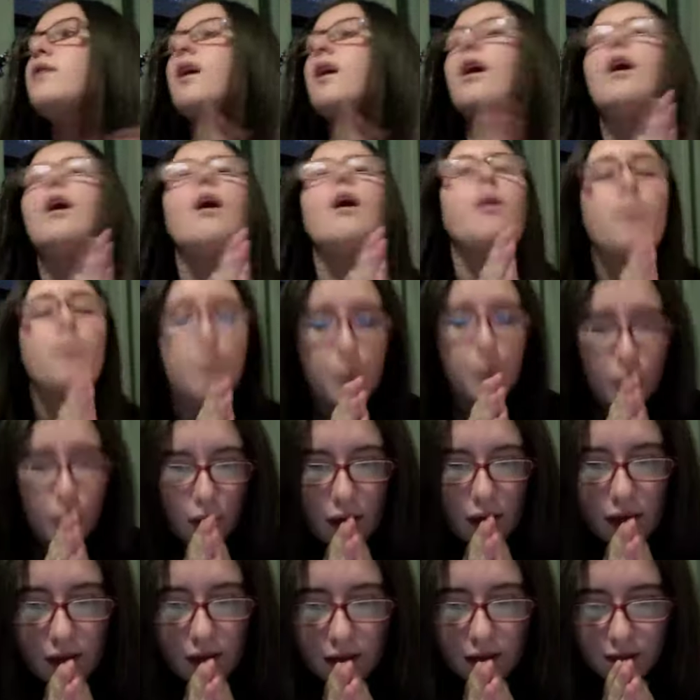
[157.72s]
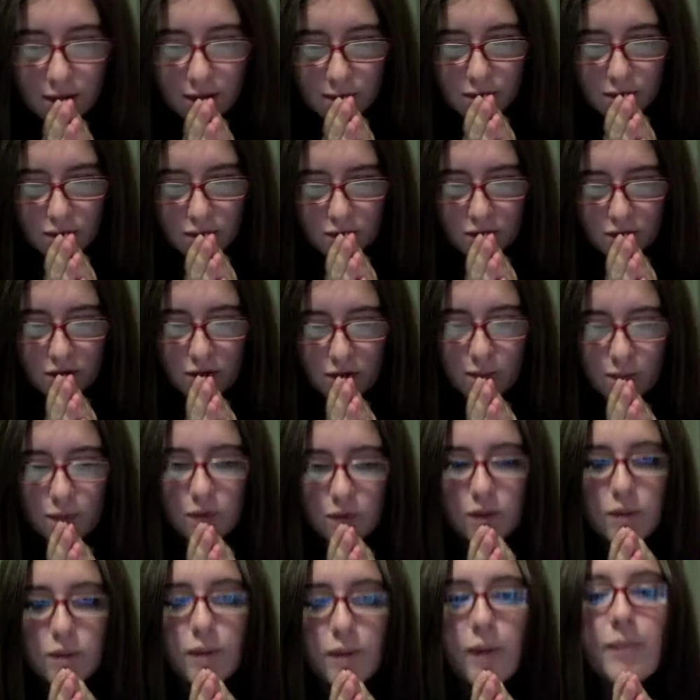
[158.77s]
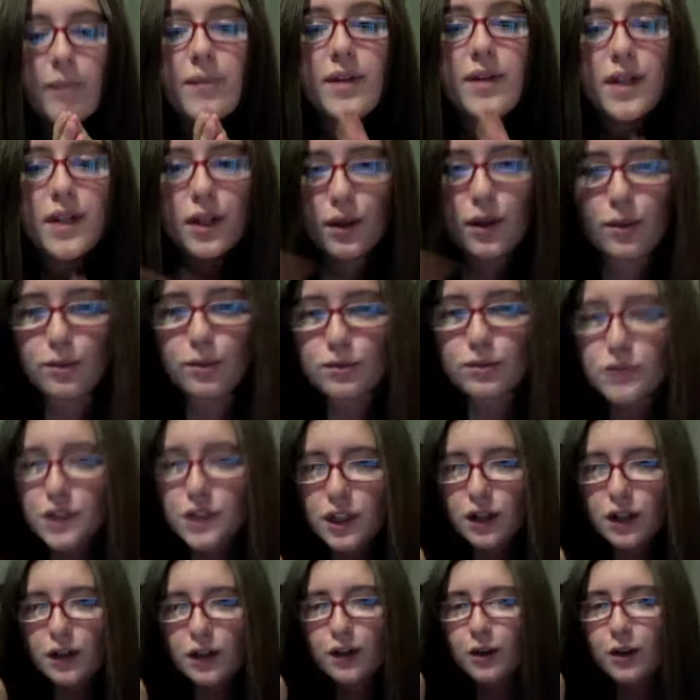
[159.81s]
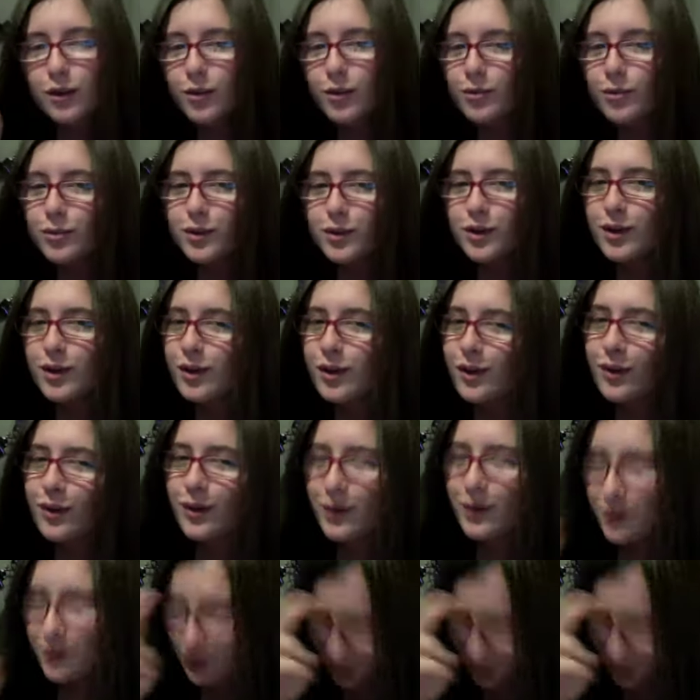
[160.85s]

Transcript: Um, that's my short term goal. My medium term goal